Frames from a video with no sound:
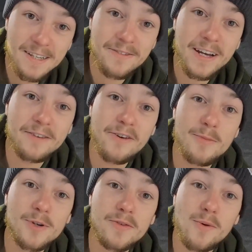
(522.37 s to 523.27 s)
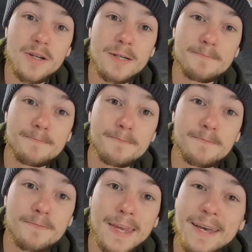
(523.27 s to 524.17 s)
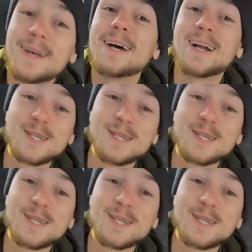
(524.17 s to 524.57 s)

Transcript: Thank you very much for watching, and